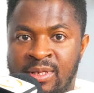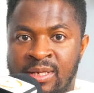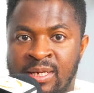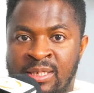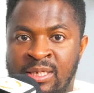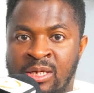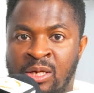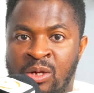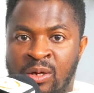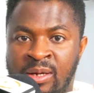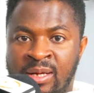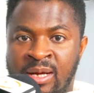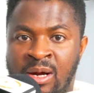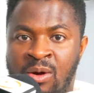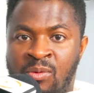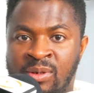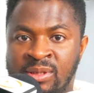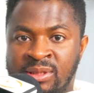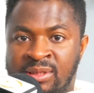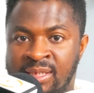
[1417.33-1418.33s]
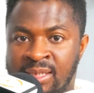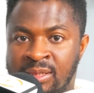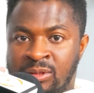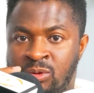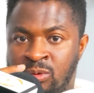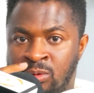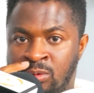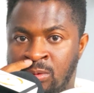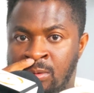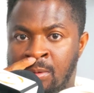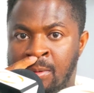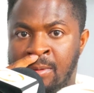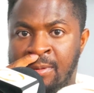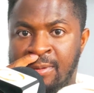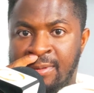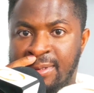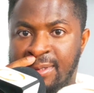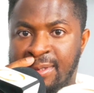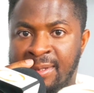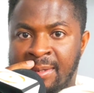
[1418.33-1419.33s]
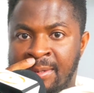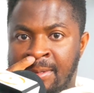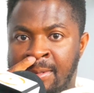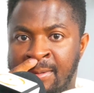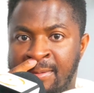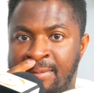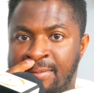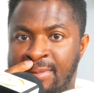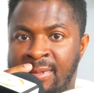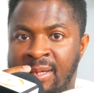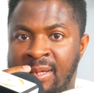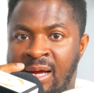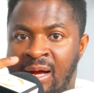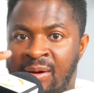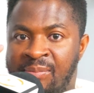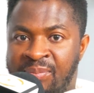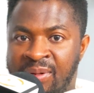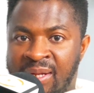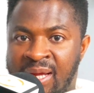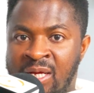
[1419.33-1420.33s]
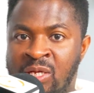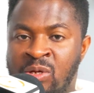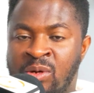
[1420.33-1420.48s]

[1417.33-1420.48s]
and the lawyer wanted to apply